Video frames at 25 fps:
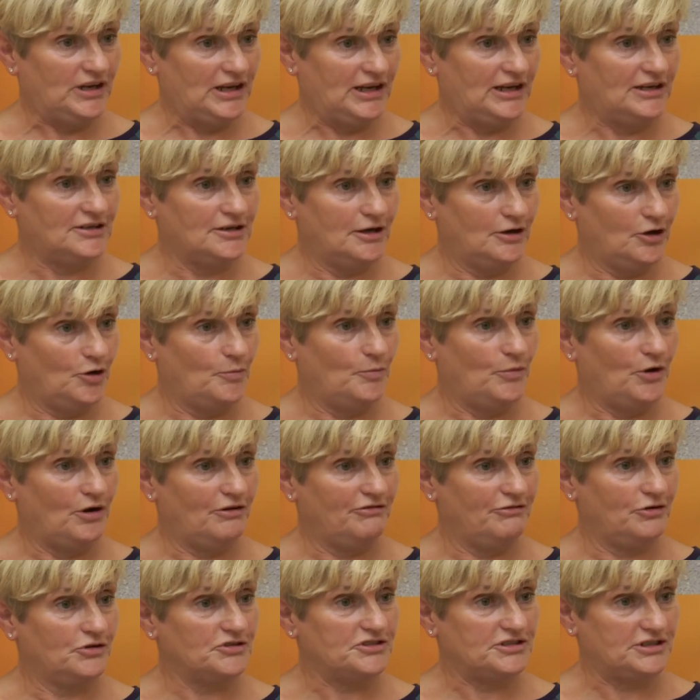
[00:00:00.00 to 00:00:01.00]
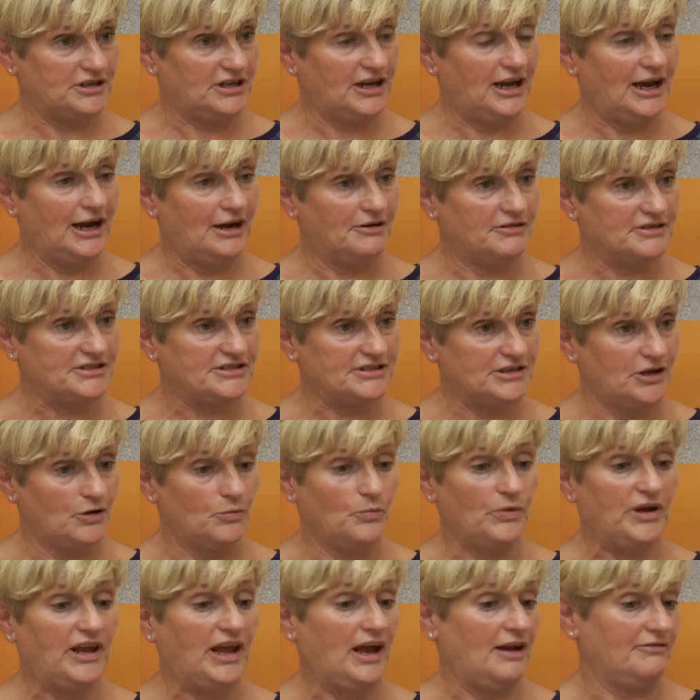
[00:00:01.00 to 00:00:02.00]
need a lot more foster carers,
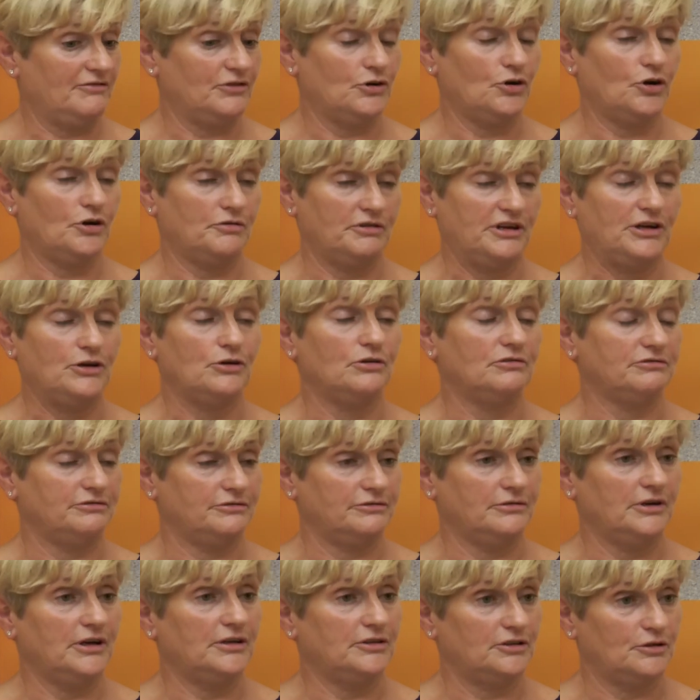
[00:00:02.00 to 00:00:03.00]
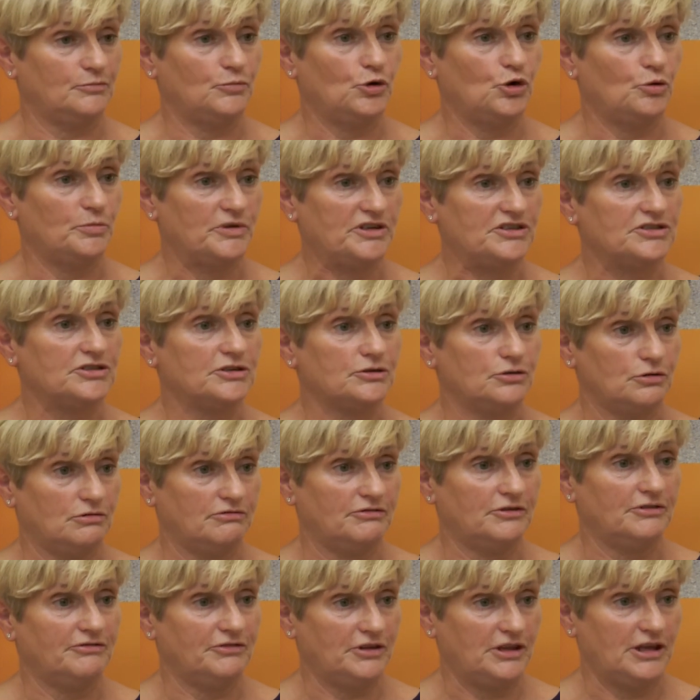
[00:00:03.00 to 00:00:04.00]
and we haven't got enough at the moment to
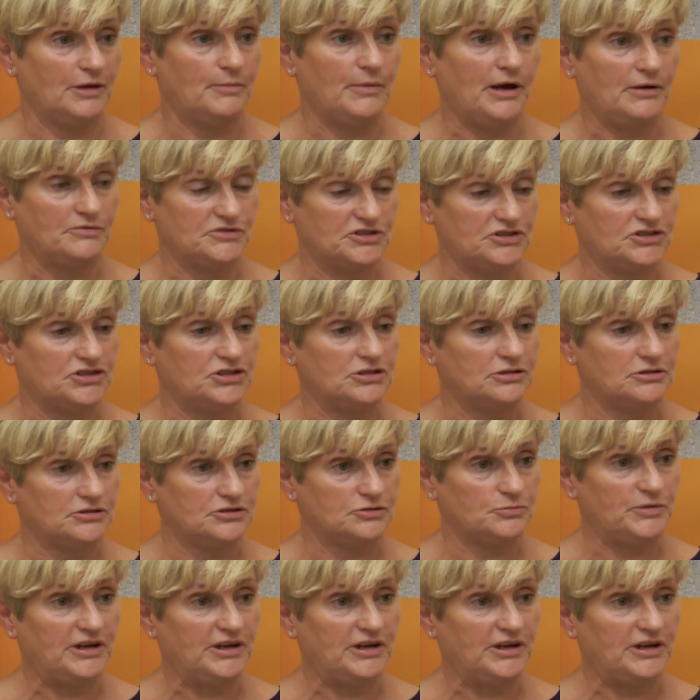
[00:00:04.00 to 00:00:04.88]
cover for the amount of children